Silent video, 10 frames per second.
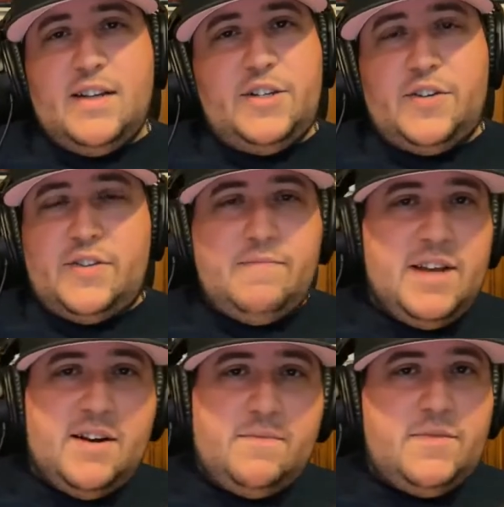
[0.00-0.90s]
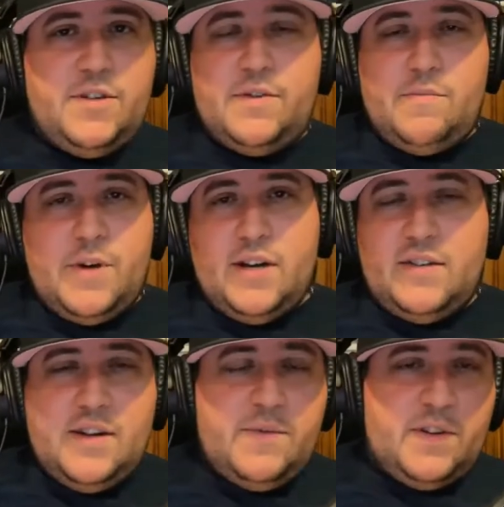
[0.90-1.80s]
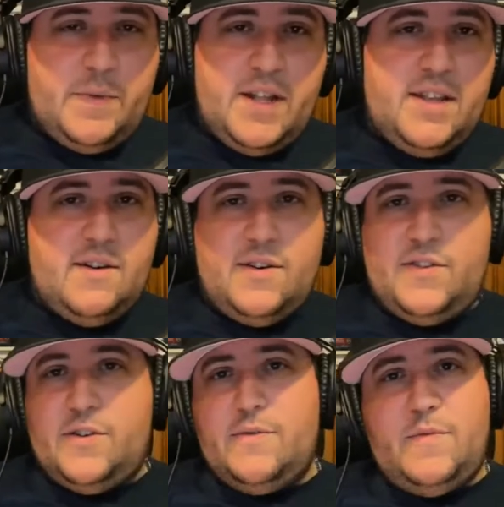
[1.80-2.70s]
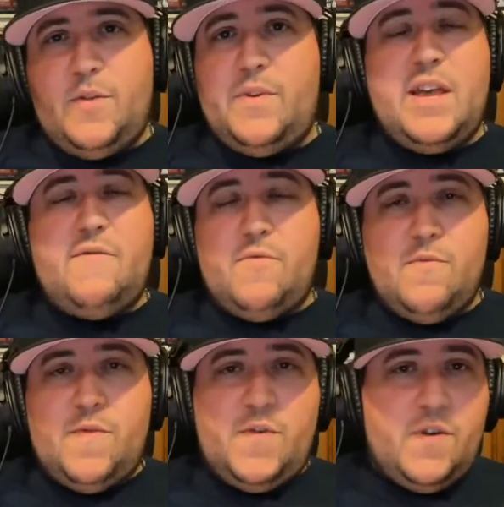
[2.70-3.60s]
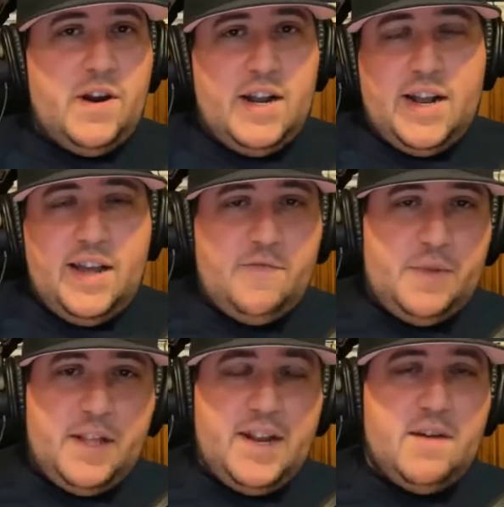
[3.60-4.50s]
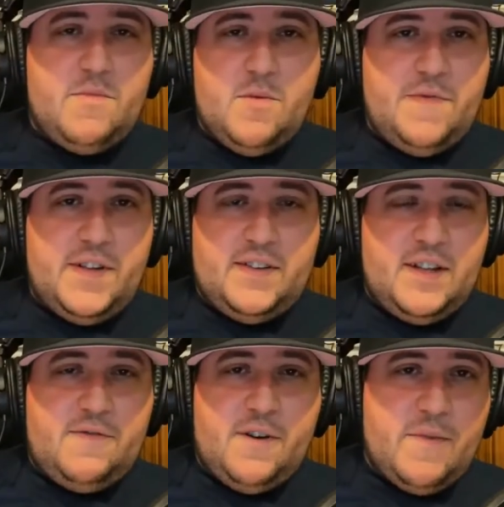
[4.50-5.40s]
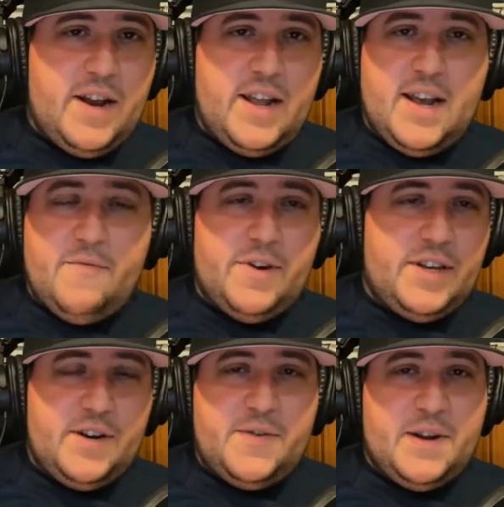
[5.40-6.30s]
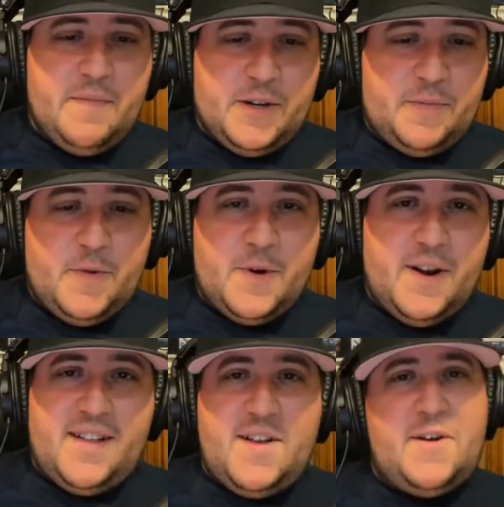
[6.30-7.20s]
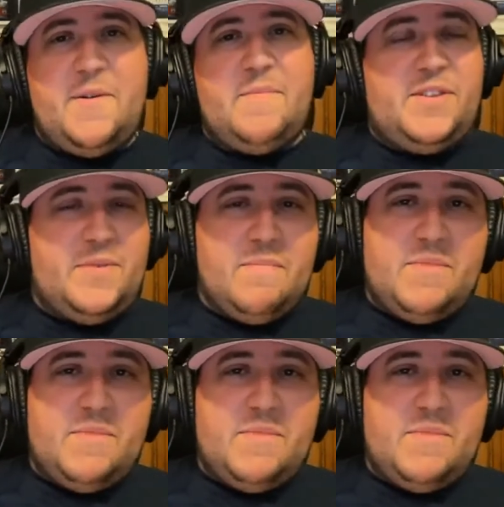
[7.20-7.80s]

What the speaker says: Just $200. They didn't want to spend it. Also, don't really have room for it, and I have plenty of Boba Fett stuff already. I really don't need much more between